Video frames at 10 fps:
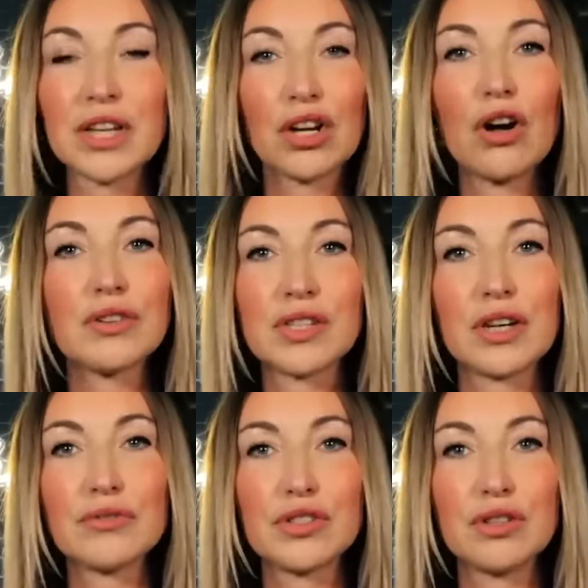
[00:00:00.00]
They can't
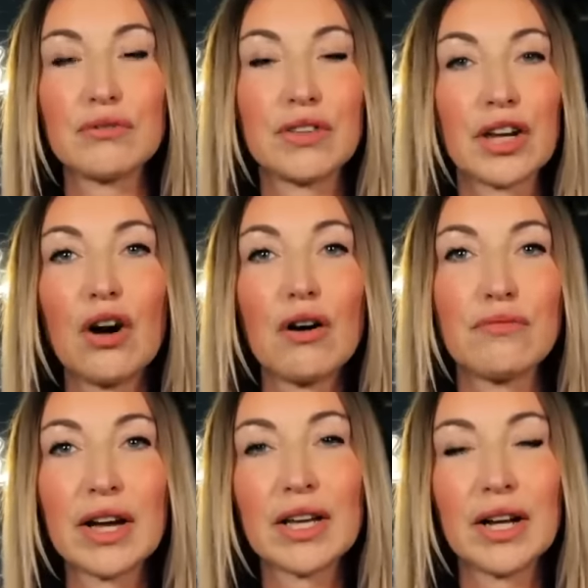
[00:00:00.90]
self soothe. They can't
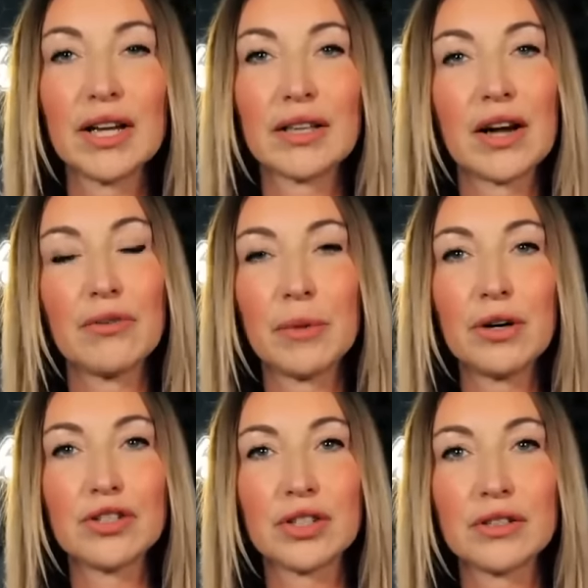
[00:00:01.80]
regulate their
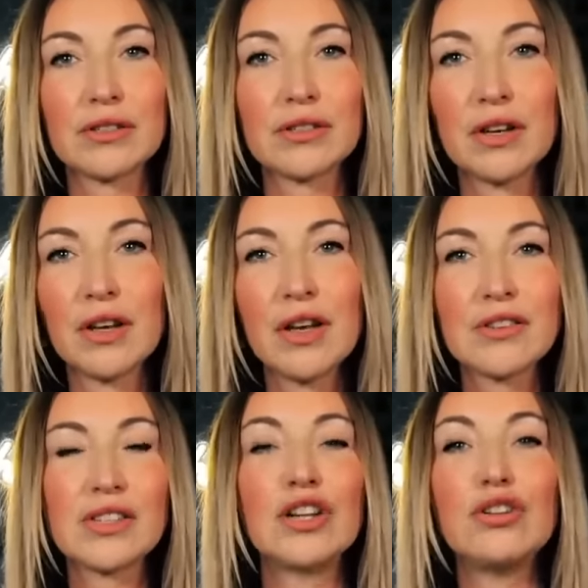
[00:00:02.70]
emotions.
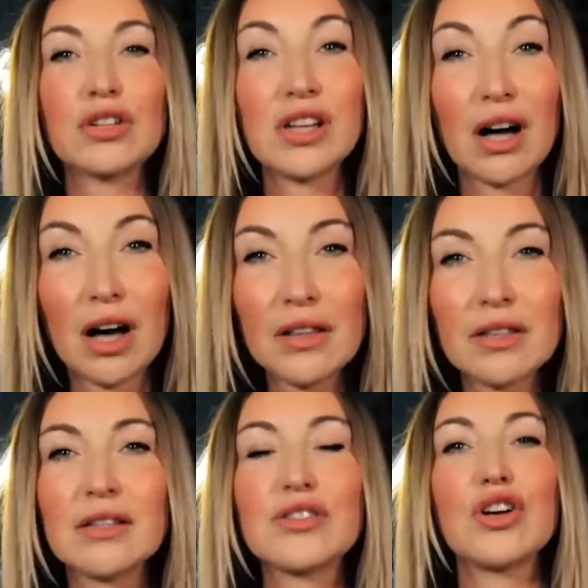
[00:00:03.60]
So they look to
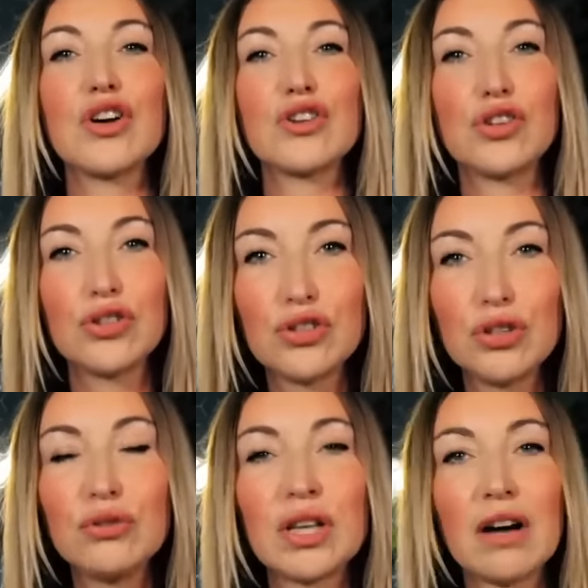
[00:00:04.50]
others to
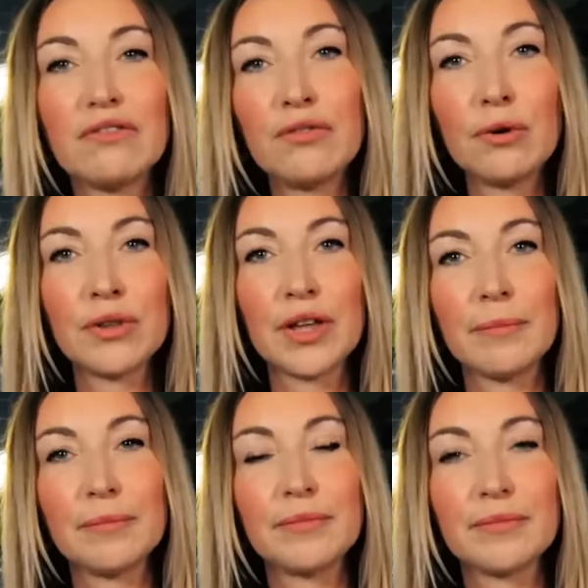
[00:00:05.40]
do that for
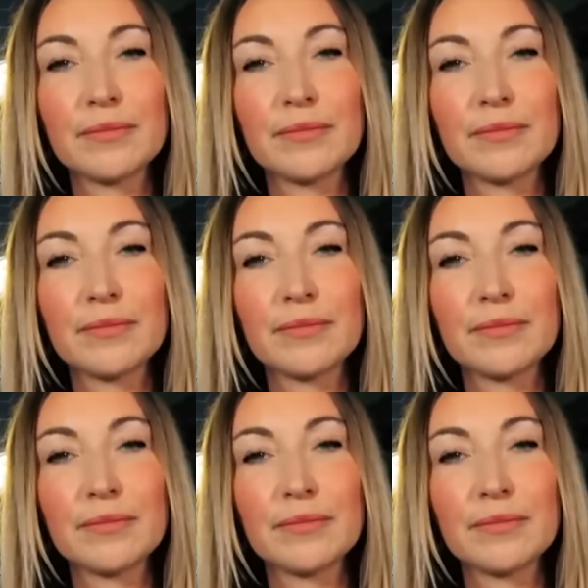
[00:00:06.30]
them.